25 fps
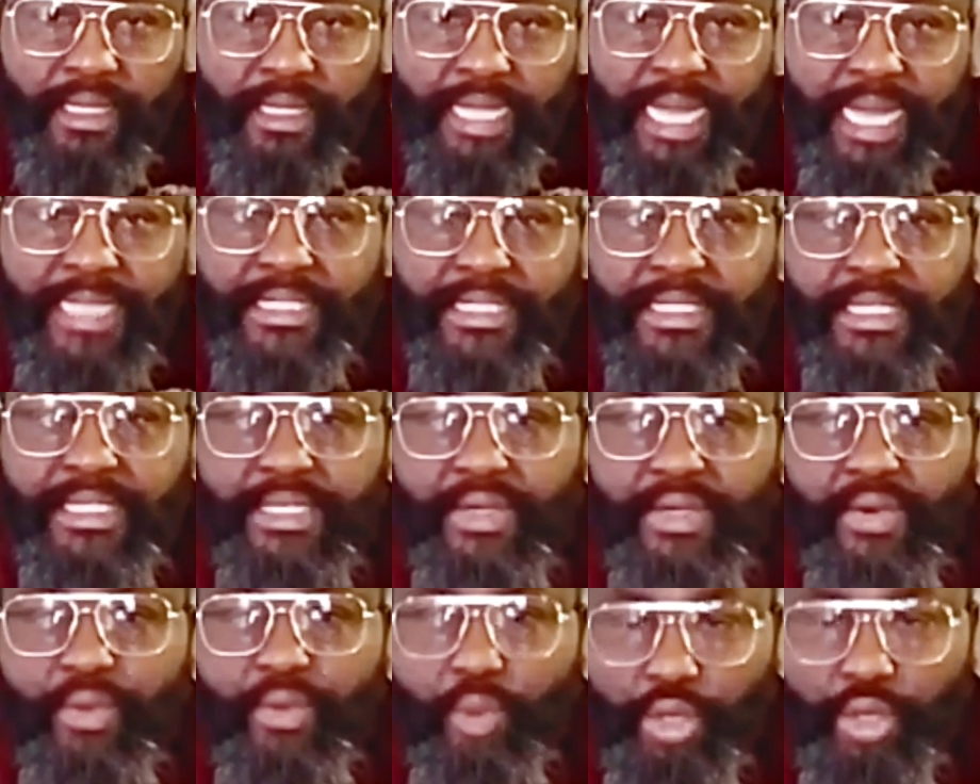
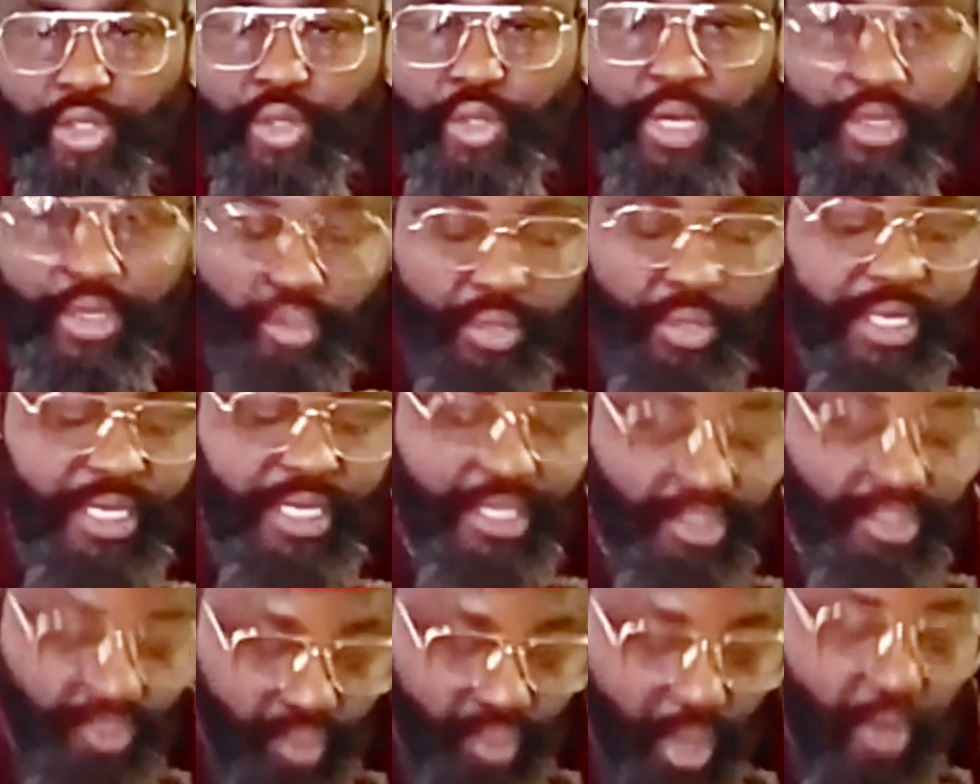that what you are doing
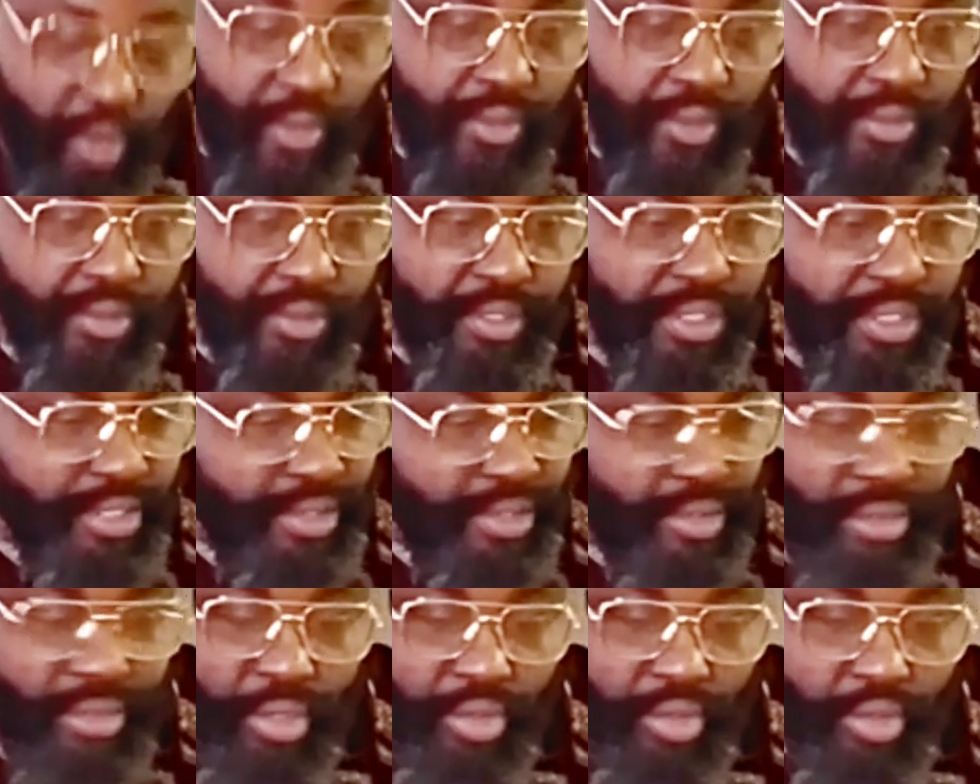is wrong.
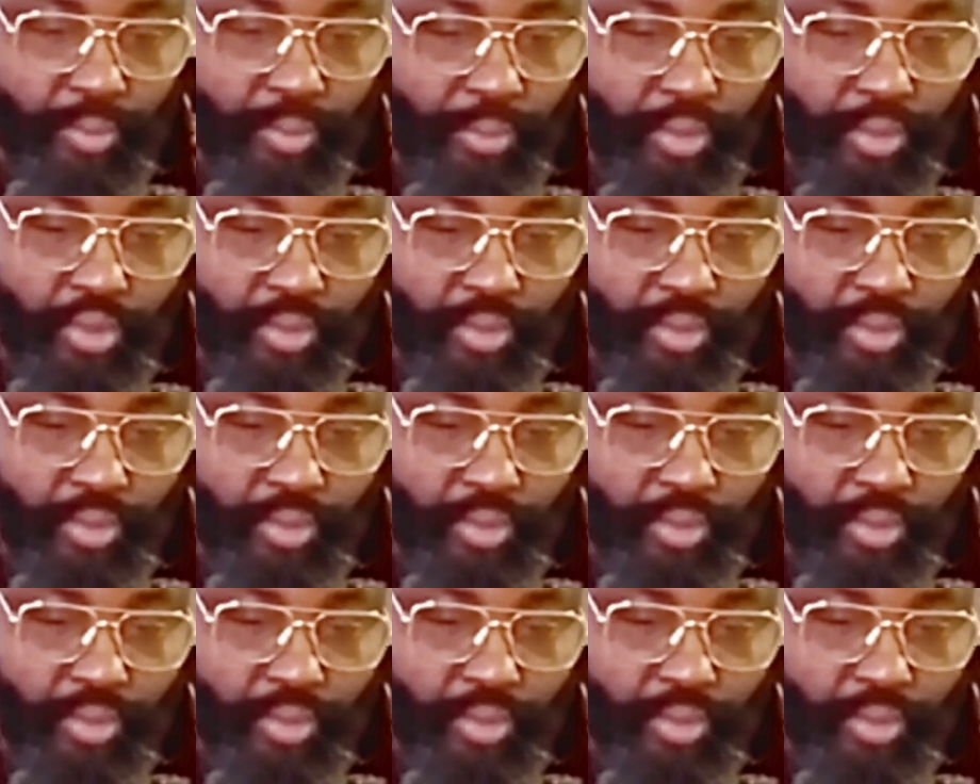It's not supposed to